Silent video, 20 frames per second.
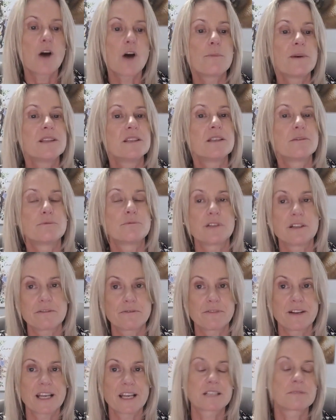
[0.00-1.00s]
helping them
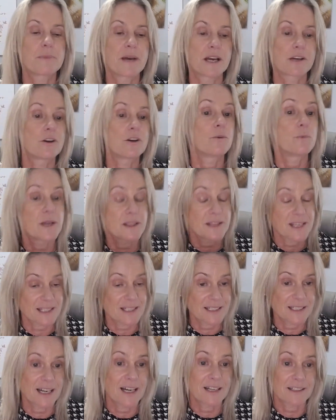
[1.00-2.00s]
reflect back on where they
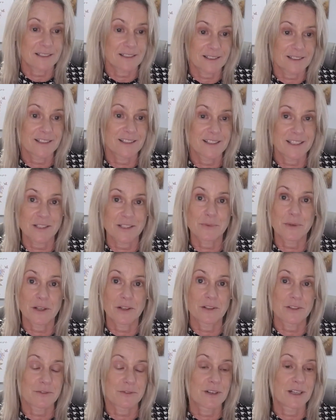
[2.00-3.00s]
started as
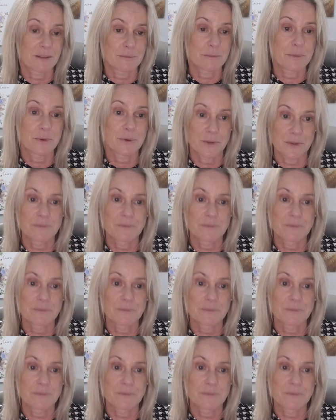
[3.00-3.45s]
well is really important.